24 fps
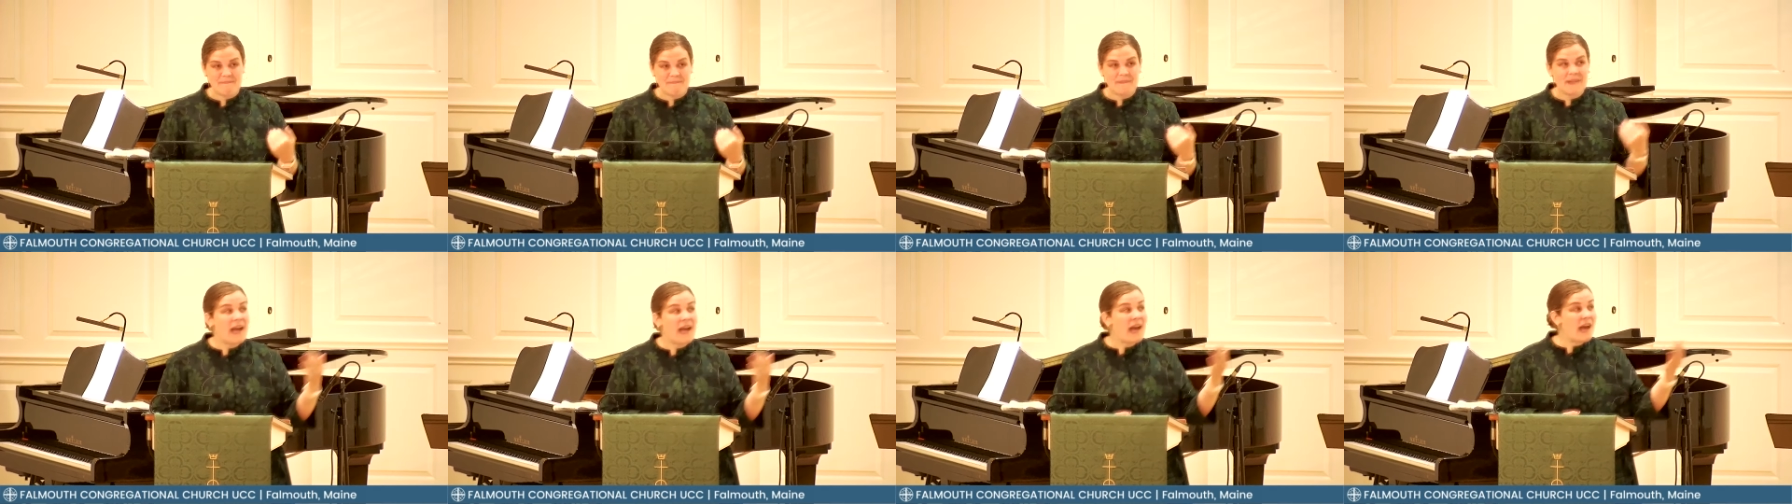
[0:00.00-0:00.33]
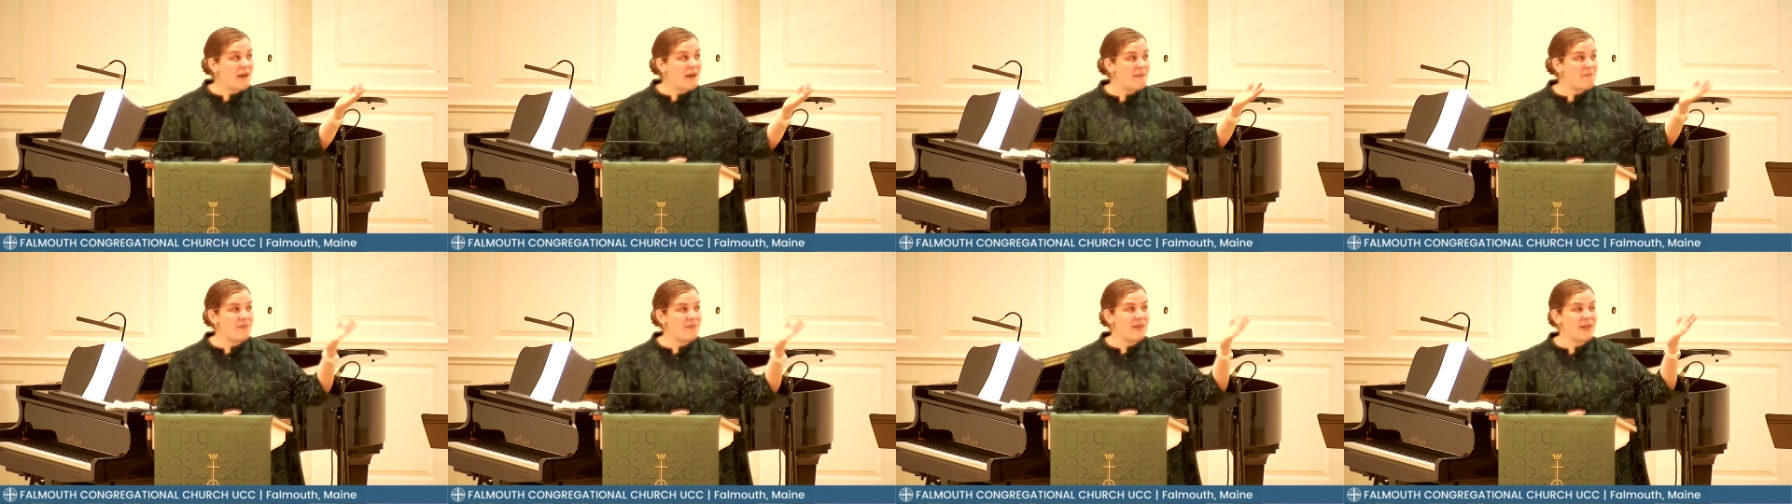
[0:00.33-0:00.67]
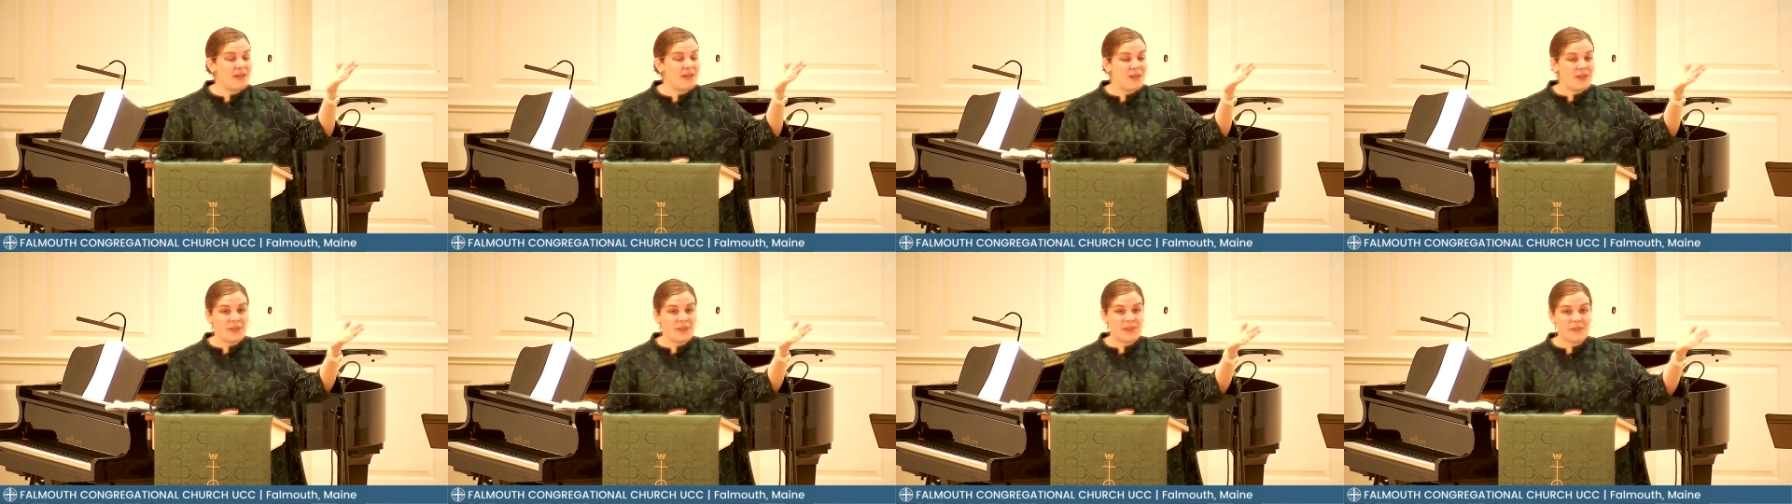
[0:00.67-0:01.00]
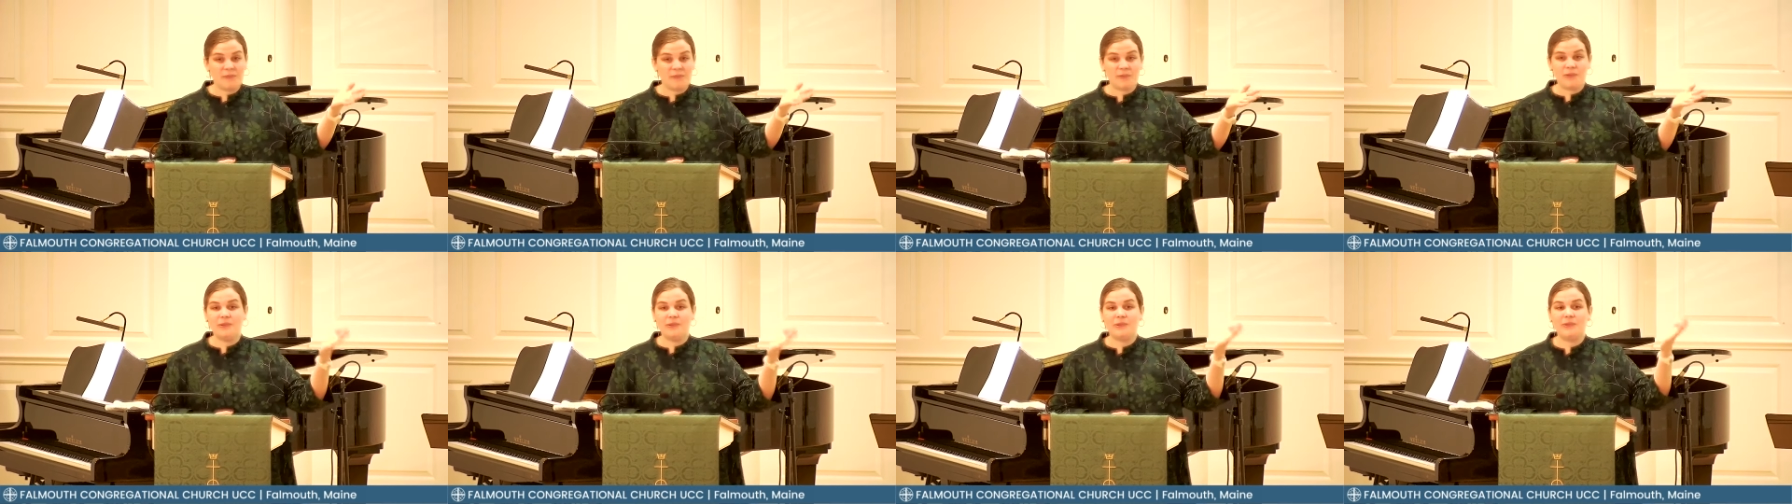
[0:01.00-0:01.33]
Come
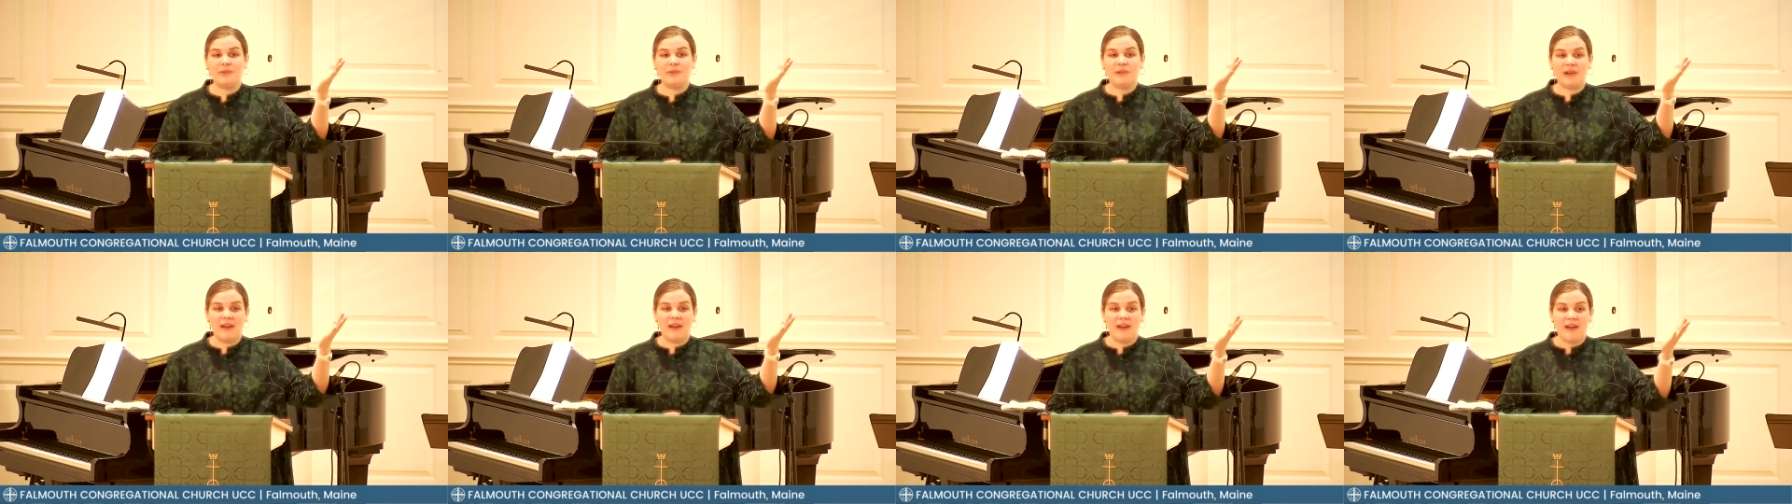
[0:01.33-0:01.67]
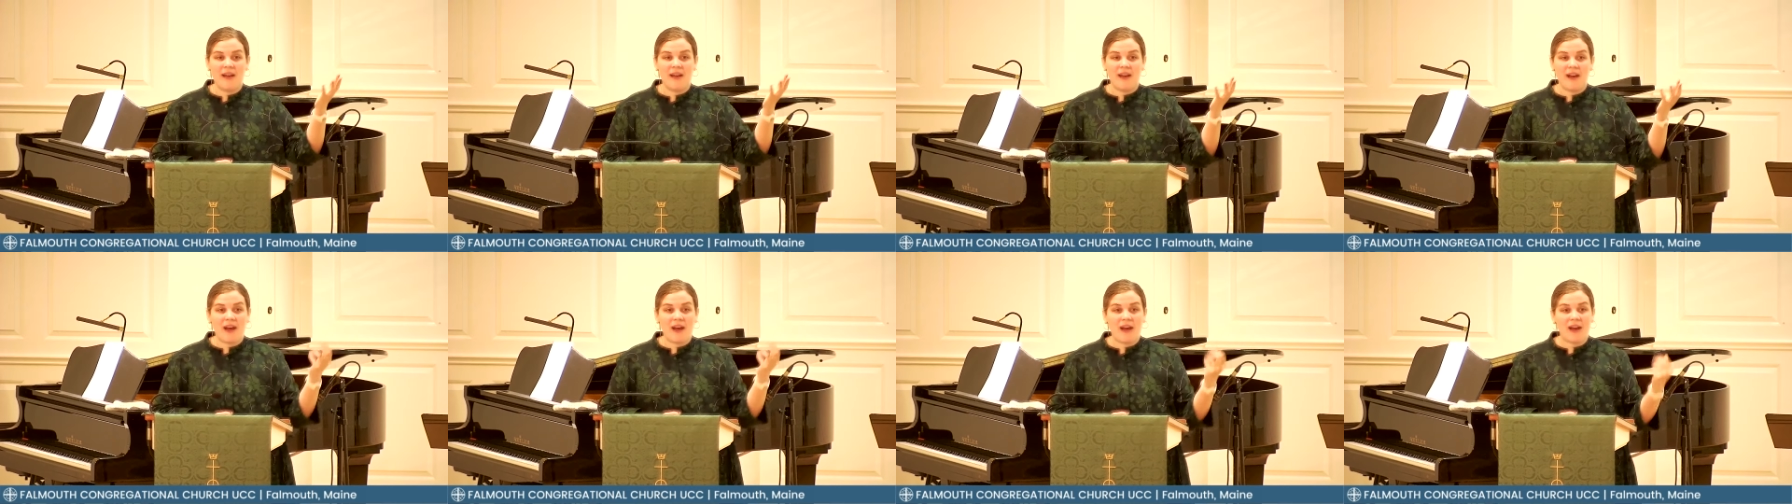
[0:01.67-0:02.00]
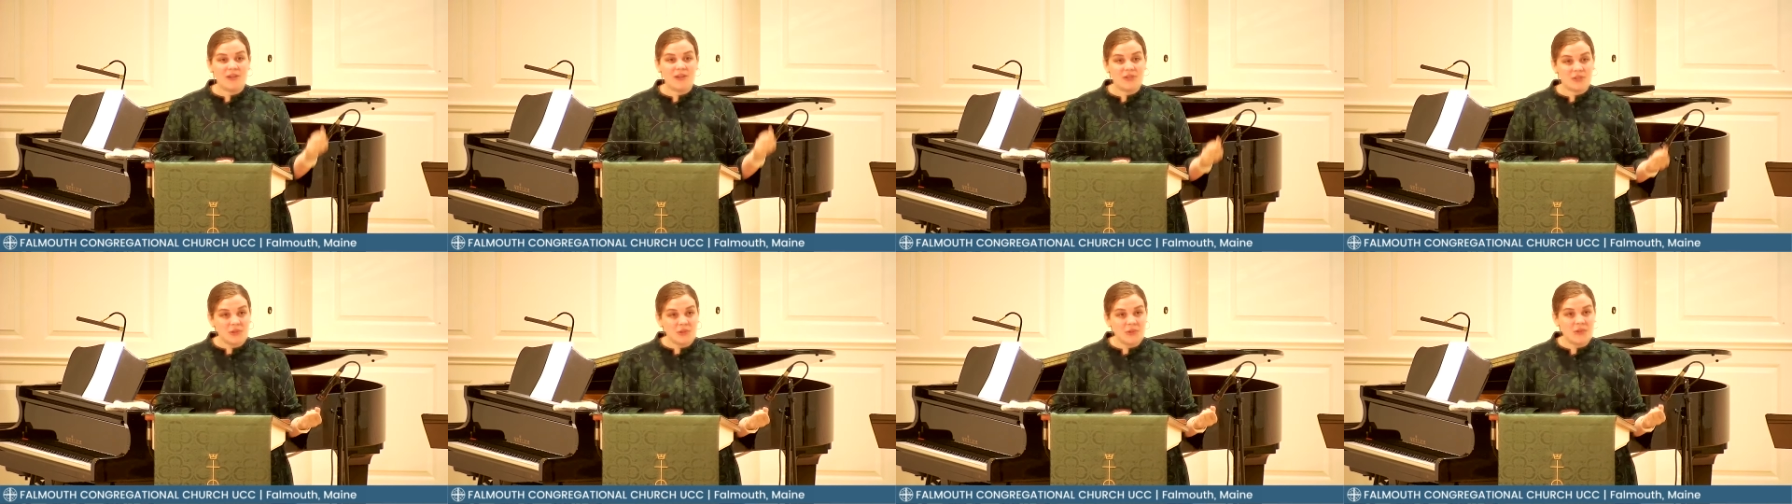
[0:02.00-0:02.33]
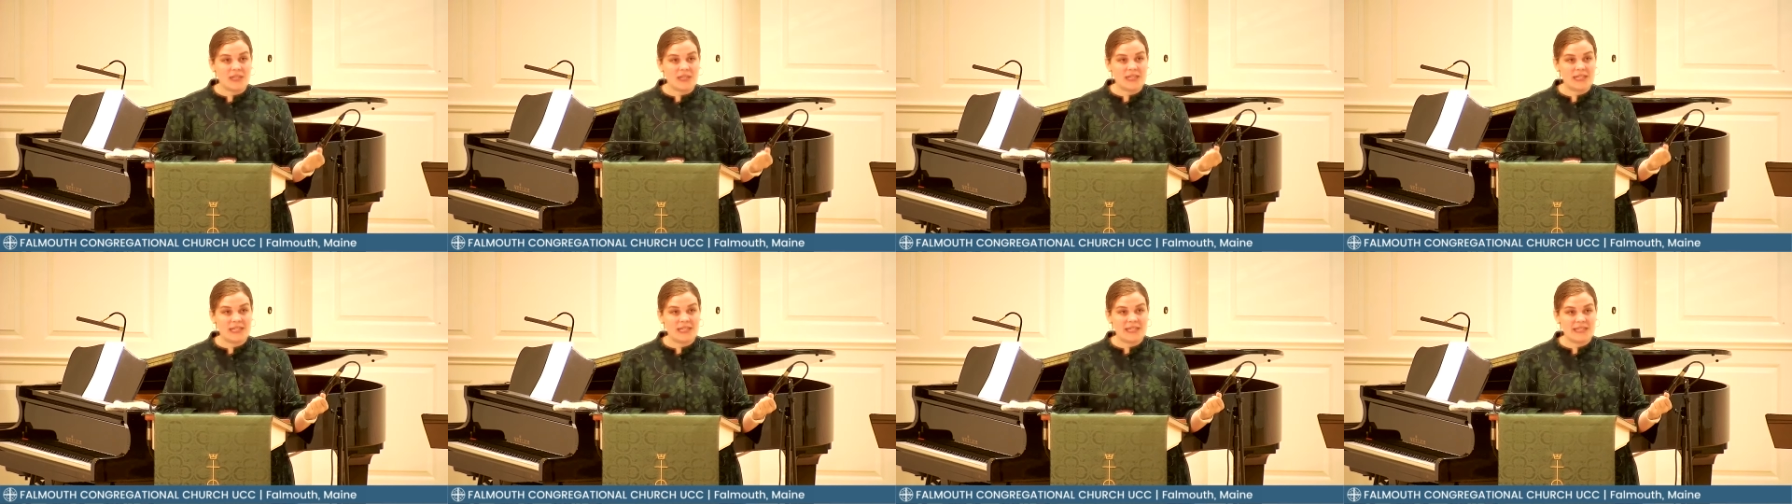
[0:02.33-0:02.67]
through are
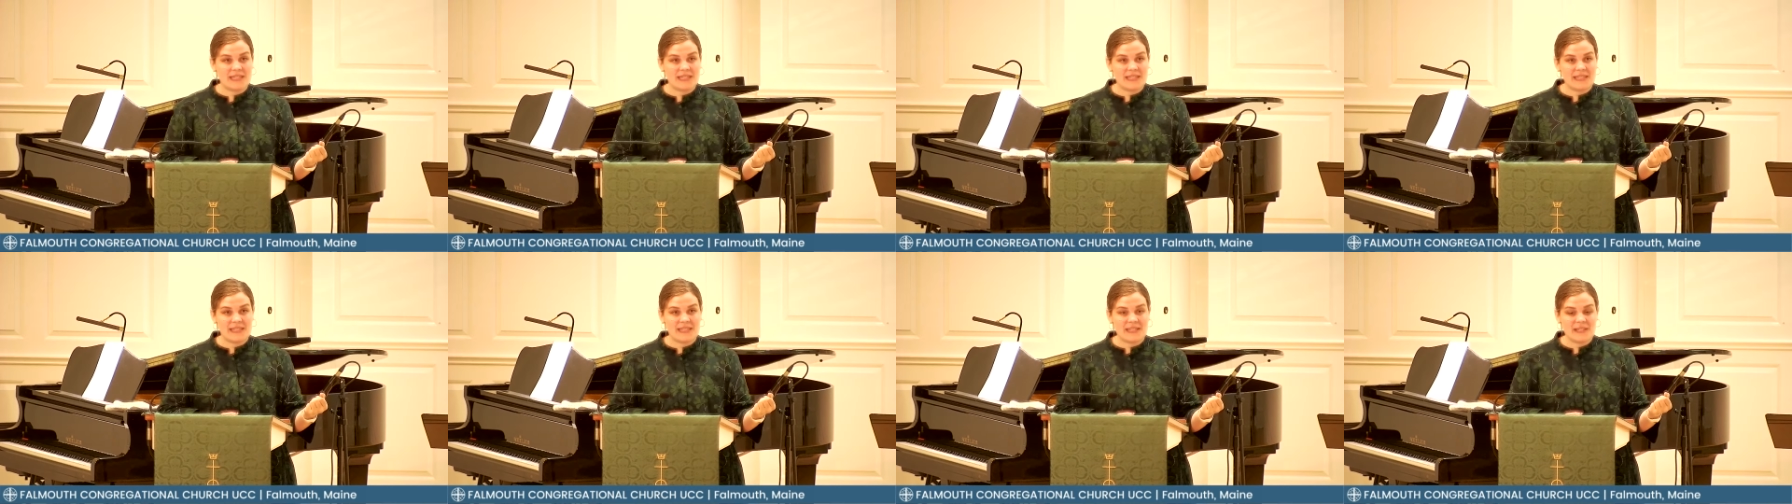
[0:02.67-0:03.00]
doors.